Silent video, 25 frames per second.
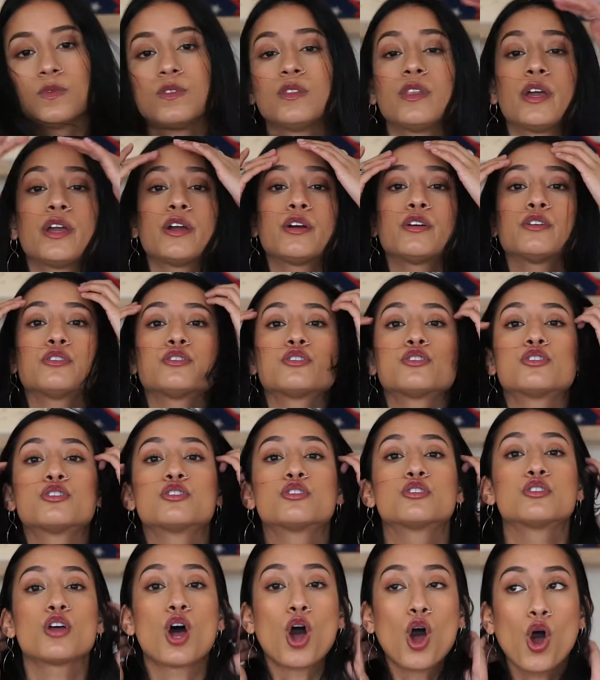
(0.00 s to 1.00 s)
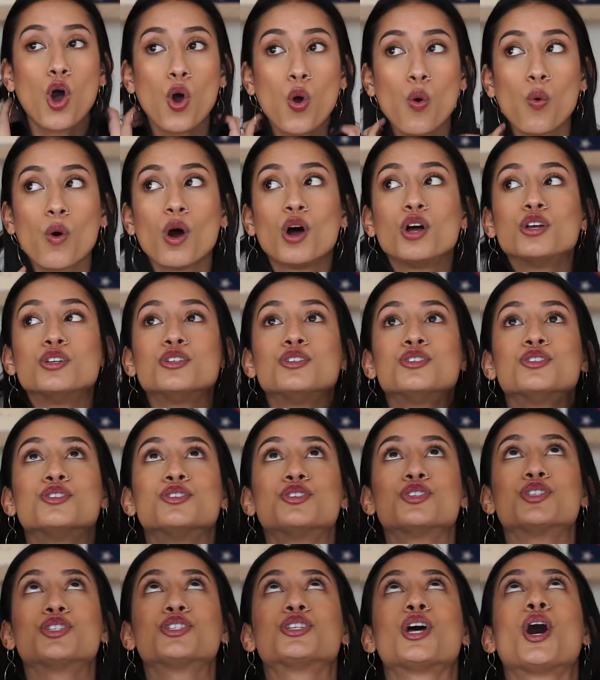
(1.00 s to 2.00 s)
they're so
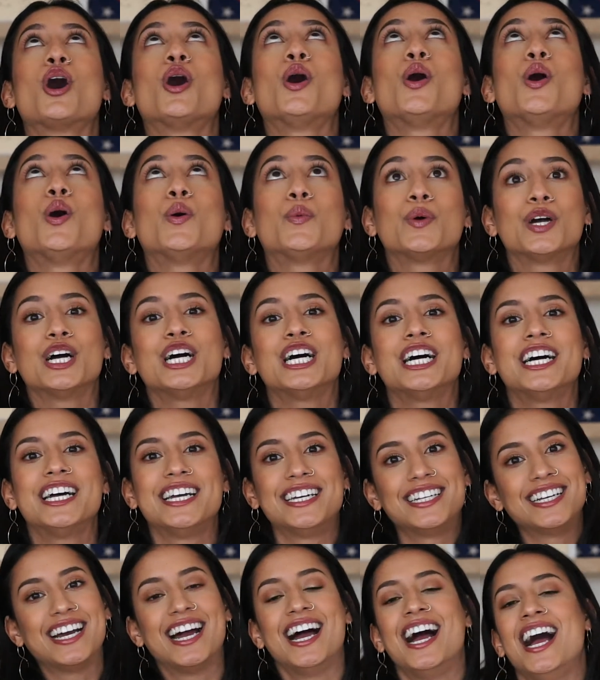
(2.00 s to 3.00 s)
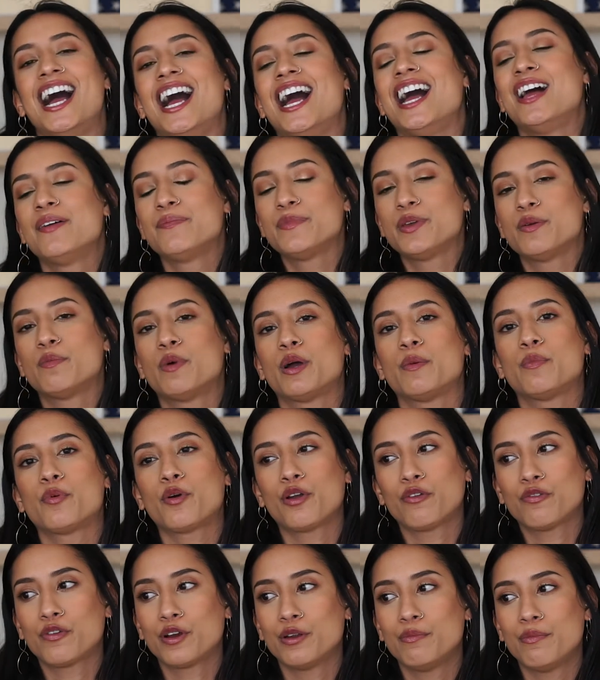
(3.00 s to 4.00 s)
good. Me and my
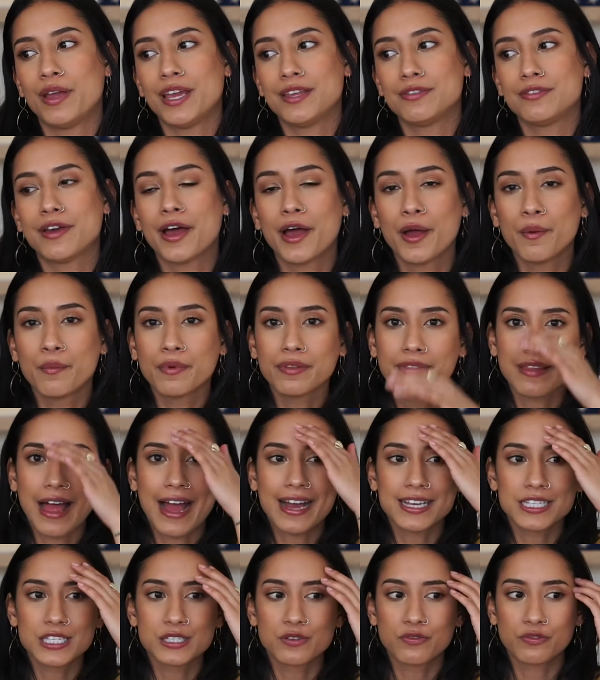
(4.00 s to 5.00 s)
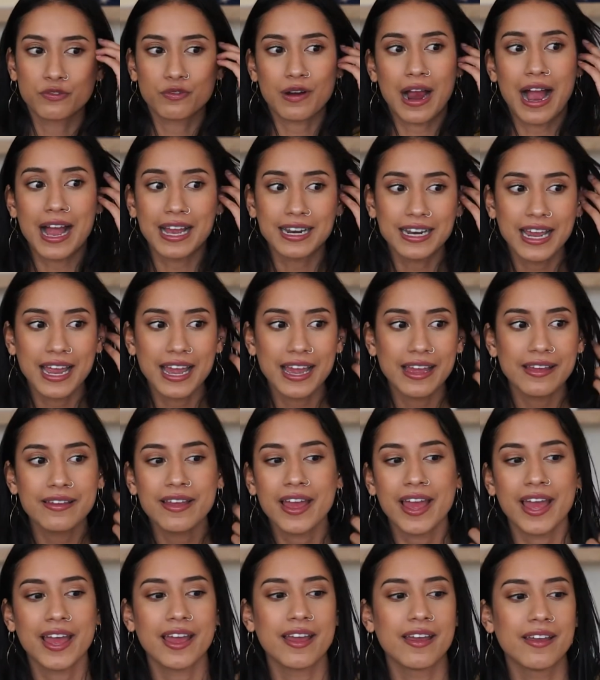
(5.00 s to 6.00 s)
boyfriend made them last
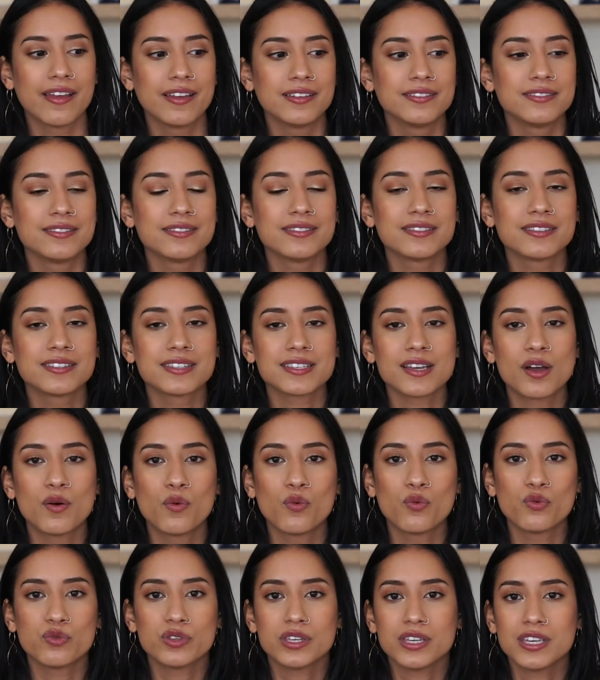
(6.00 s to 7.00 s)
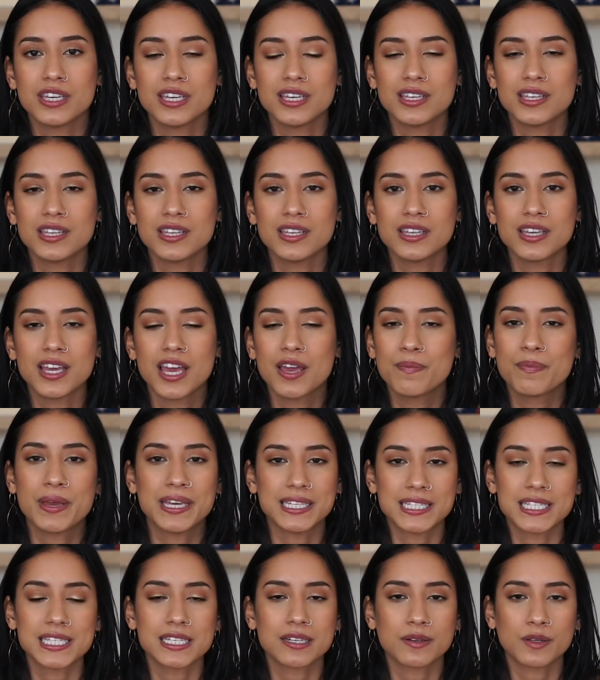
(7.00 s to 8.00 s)
Friday, and it
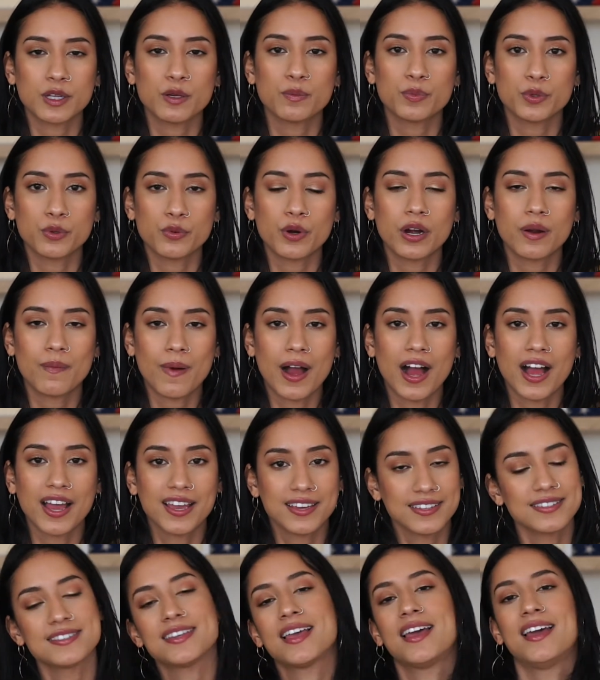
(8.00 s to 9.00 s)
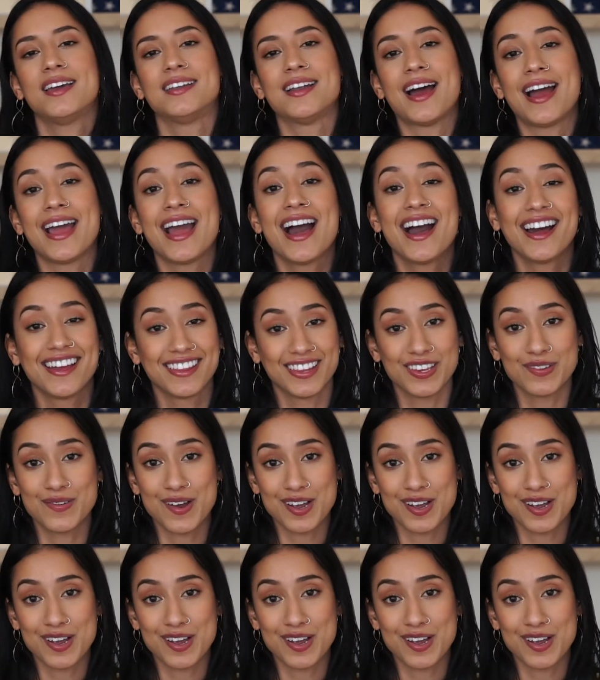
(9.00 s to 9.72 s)
basically blew our mind, and I highly